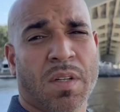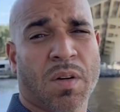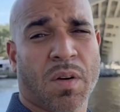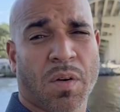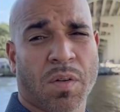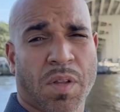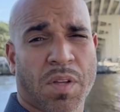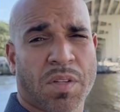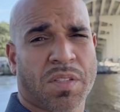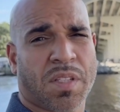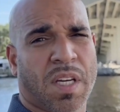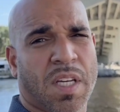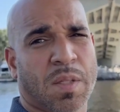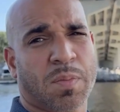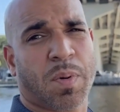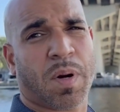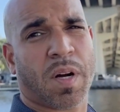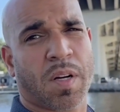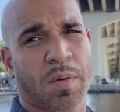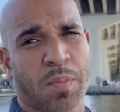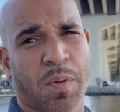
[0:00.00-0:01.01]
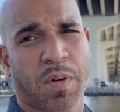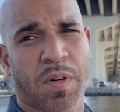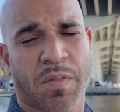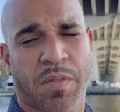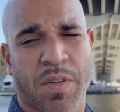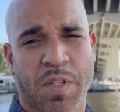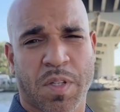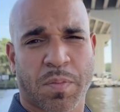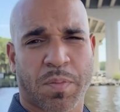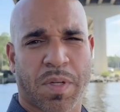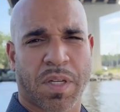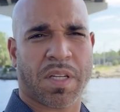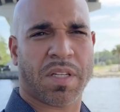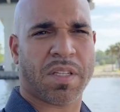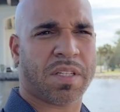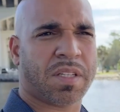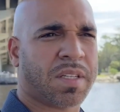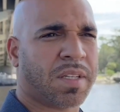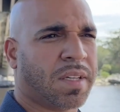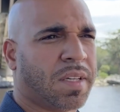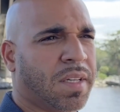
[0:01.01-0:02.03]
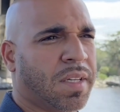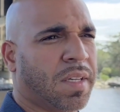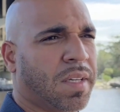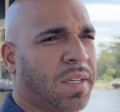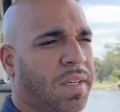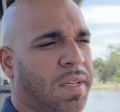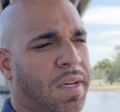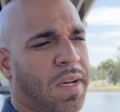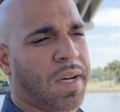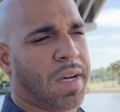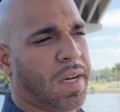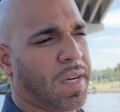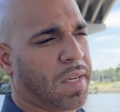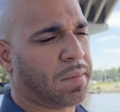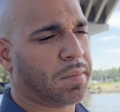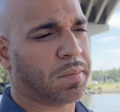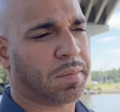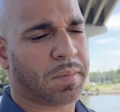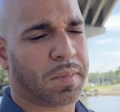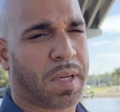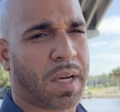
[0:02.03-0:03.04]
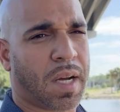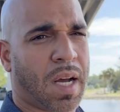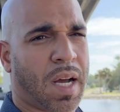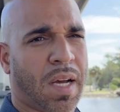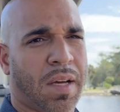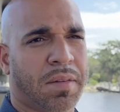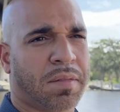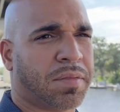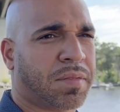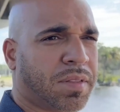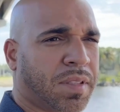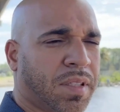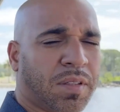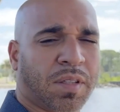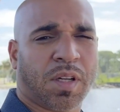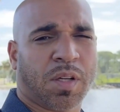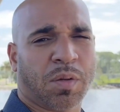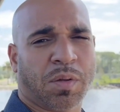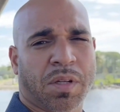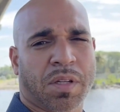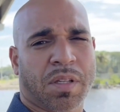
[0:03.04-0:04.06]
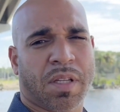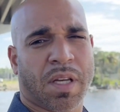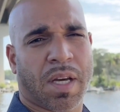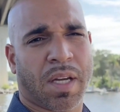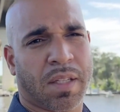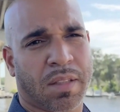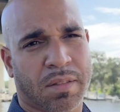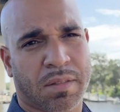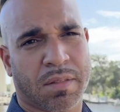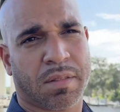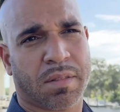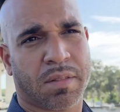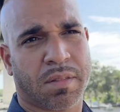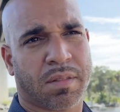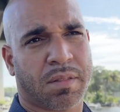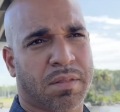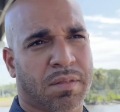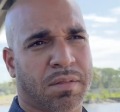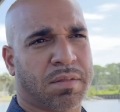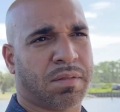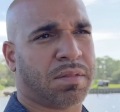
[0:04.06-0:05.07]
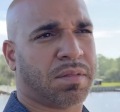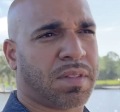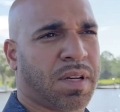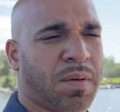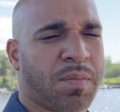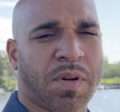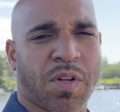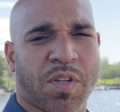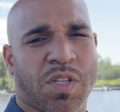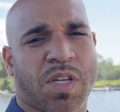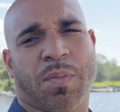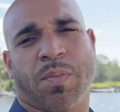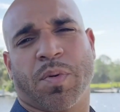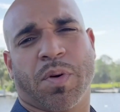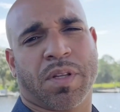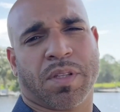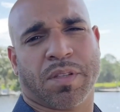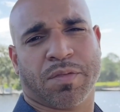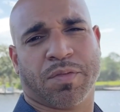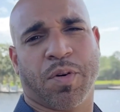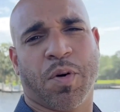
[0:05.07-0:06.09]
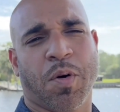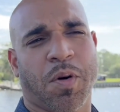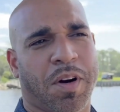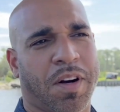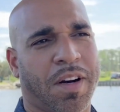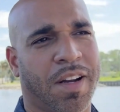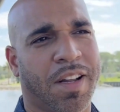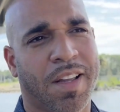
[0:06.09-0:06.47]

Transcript: or they'll say it's part of Ponte Vedra Beach. I've concluded that I'm going to separate the four.